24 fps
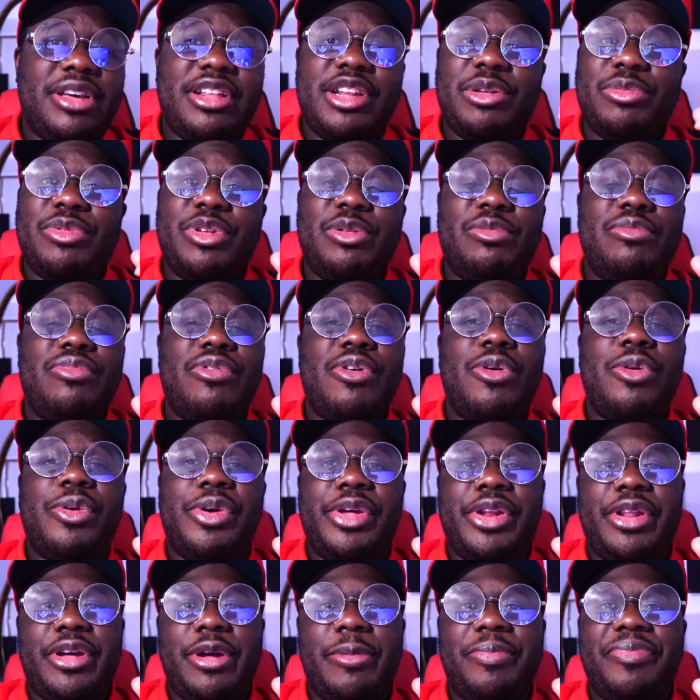going to be
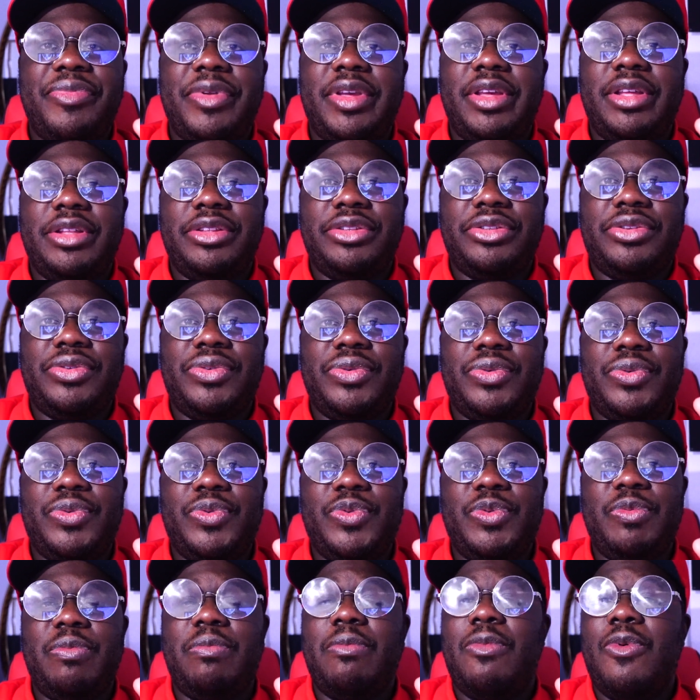broken up
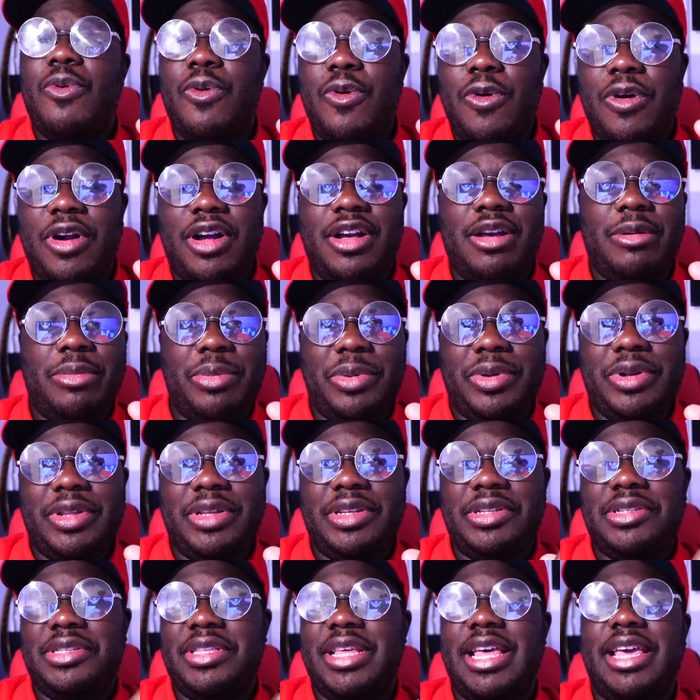into more
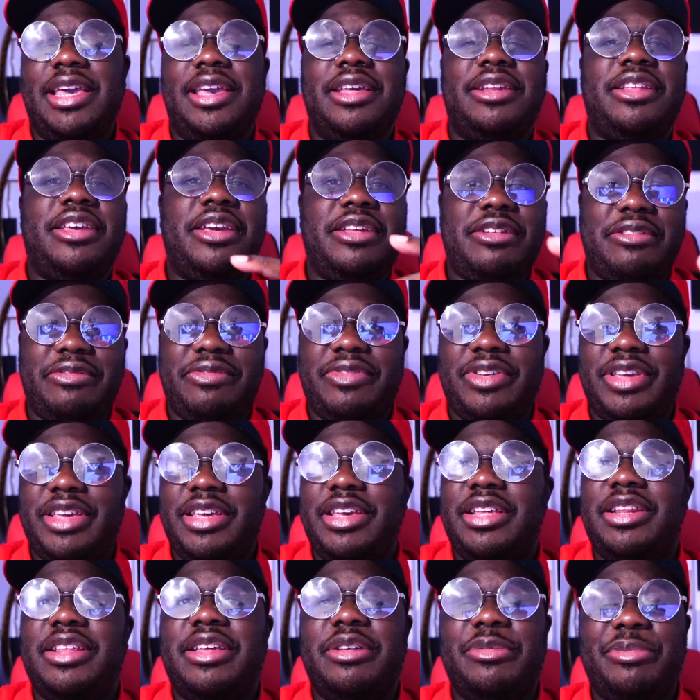companies that can
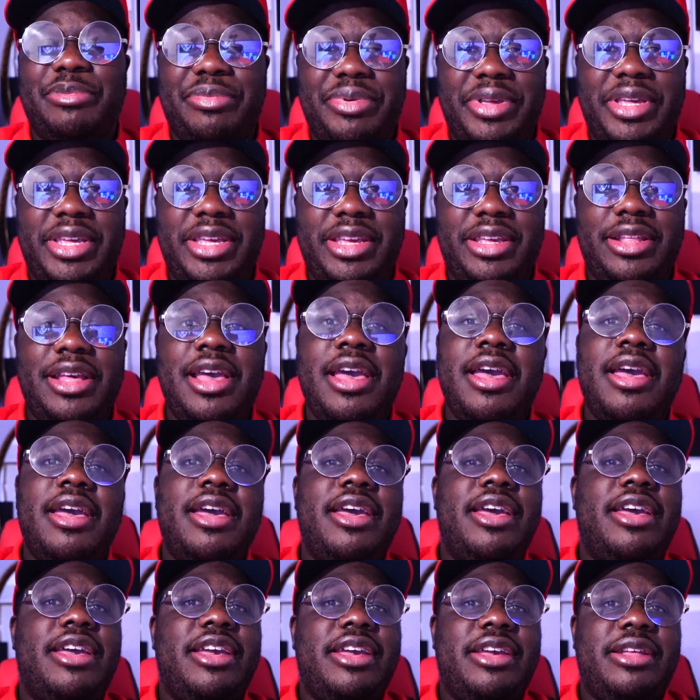innovate and compete
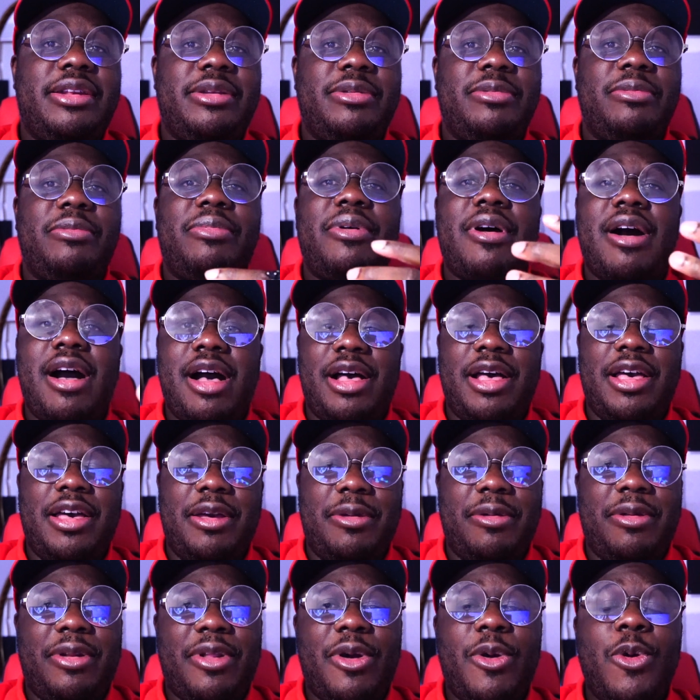and
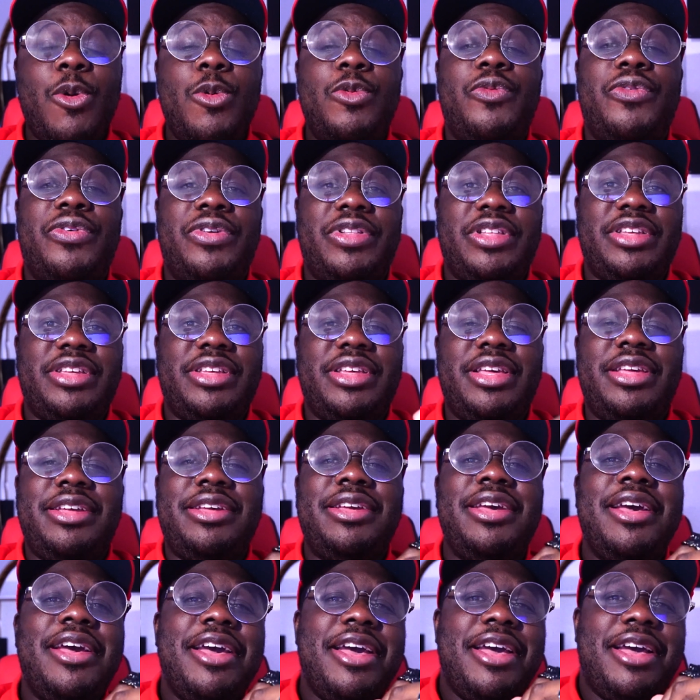
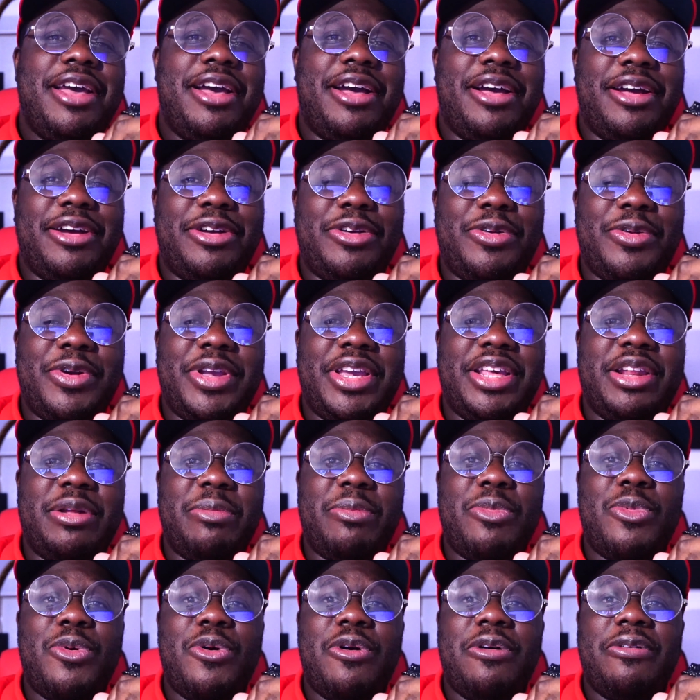hopefully create
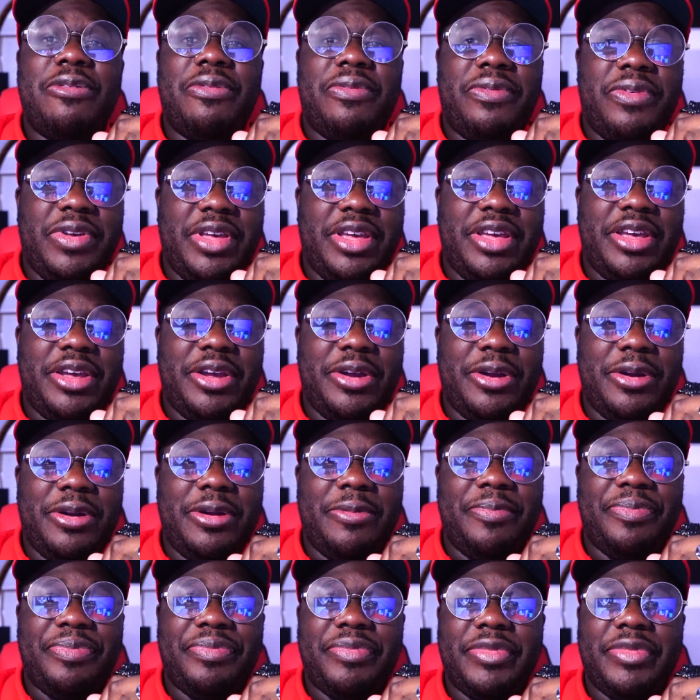a more fair